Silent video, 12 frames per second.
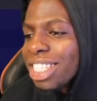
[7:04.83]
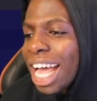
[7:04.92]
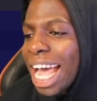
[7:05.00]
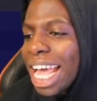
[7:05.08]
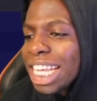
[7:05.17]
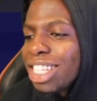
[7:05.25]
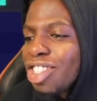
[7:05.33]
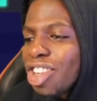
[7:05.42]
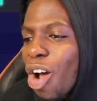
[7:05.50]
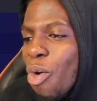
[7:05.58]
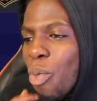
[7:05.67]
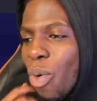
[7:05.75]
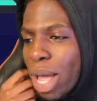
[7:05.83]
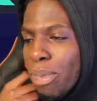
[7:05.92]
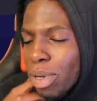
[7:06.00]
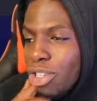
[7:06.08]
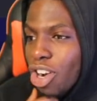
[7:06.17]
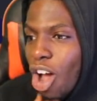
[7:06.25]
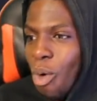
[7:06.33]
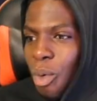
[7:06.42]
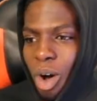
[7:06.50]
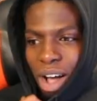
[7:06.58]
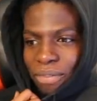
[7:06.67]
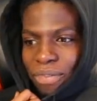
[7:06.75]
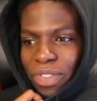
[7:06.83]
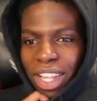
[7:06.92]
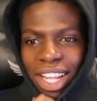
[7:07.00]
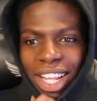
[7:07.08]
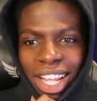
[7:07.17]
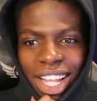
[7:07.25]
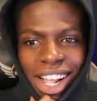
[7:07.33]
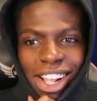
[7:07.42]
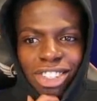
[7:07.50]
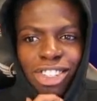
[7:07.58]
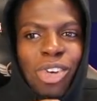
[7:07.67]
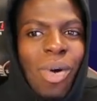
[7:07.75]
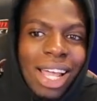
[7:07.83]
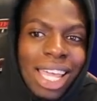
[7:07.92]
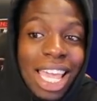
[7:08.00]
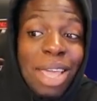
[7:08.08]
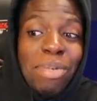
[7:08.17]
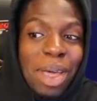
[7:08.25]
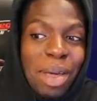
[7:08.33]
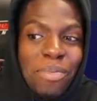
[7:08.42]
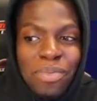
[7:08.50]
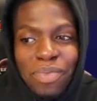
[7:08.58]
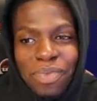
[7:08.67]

That is so weak. But you know what? Do I keep him?